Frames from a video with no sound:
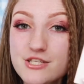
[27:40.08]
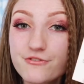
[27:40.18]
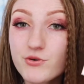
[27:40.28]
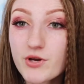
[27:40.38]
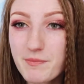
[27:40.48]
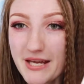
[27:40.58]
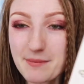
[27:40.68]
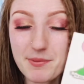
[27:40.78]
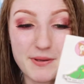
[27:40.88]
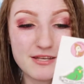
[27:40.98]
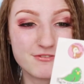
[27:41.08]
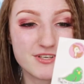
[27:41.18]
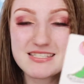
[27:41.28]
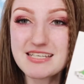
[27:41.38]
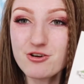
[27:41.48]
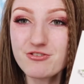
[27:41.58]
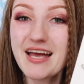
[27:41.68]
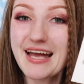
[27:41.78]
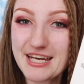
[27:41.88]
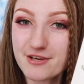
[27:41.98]
So if you want to pick up a pin for yourself,
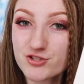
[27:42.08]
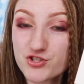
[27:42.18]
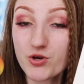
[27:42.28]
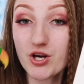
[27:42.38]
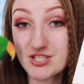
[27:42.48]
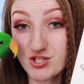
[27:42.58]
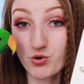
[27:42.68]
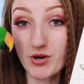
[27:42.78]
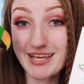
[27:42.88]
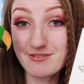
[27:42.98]
head over to her store